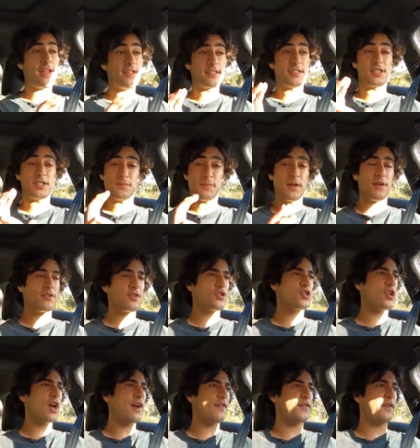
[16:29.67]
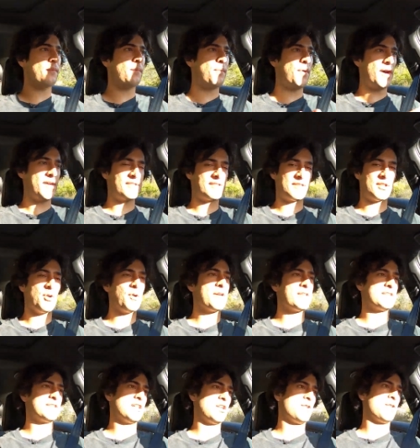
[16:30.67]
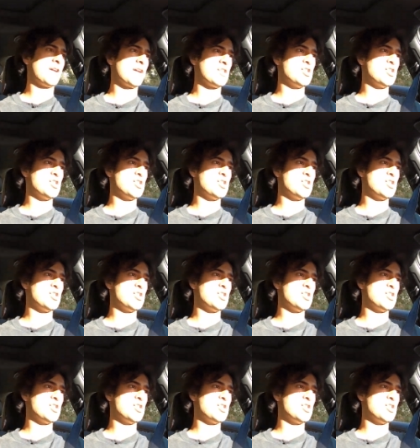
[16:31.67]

into spirited driving but still considering